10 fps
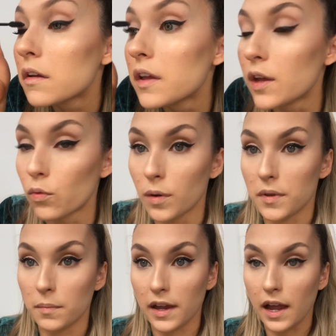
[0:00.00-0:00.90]
it
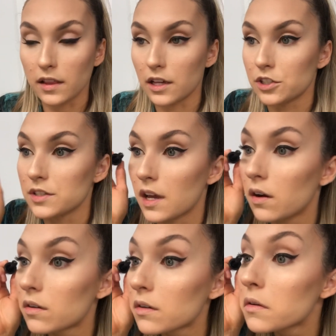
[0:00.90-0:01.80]
ripping my eyelashes
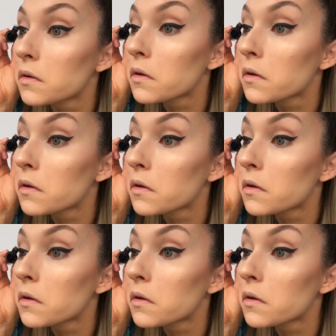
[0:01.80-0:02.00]
out.